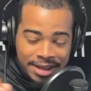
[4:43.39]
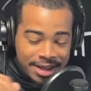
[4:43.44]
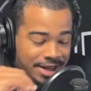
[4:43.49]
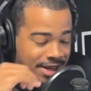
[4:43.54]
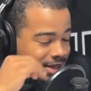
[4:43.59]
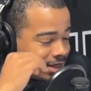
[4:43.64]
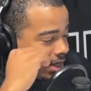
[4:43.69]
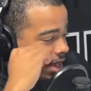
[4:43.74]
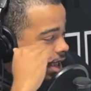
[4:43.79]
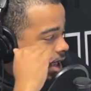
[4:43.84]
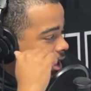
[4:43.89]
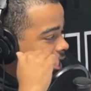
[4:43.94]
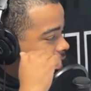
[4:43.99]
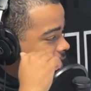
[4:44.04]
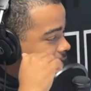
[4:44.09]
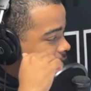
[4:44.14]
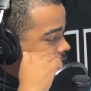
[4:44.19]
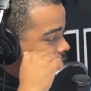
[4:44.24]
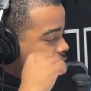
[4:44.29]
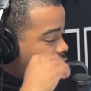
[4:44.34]
He has
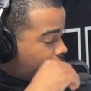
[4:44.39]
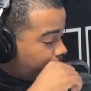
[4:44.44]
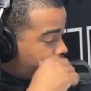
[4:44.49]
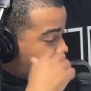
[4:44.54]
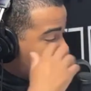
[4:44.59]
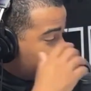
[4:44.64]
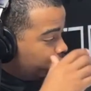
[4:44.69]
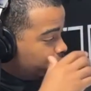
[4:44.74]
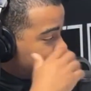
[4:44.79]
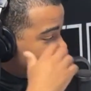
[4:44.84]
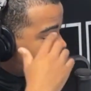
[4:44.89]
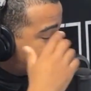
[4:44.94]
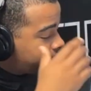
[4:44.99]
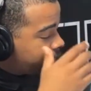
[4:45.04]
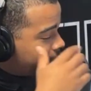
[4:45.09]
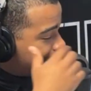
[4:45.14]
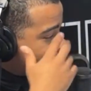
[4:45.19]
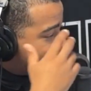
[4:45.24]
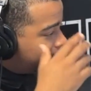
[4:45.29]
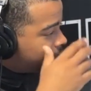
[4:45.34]
had a pool of
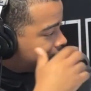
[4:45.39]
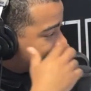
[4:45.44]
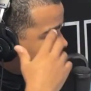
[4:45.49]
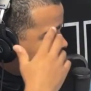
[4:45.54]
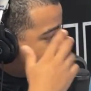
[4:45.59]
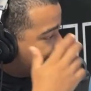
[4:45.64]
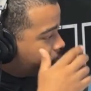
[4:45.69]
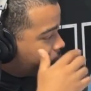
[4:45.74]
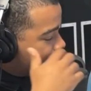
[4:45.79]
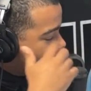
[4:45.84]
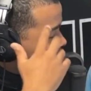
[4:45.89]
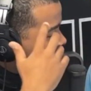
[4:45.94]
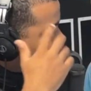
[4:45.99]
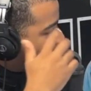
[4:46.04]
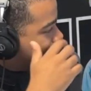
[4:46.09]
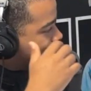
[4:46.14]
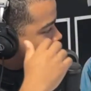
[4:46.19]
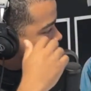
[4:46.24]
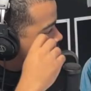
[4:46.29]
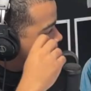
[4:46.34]
talent that has come through in the
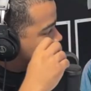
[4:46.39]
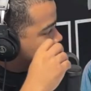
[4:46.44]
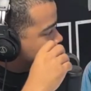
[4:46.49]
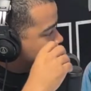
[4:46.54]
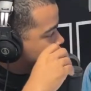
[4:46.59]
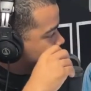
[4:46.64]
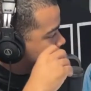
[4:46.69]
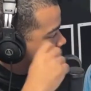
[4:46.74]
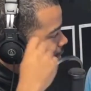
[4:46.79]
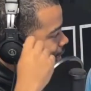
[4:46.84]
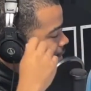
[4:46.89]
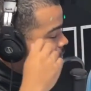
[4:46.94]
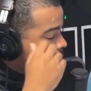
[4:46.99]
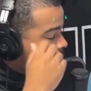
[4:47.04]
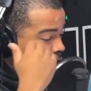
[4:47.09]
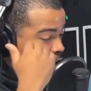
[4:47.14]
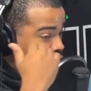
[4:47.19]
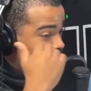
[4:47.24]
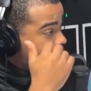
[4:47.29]
last couple of years that have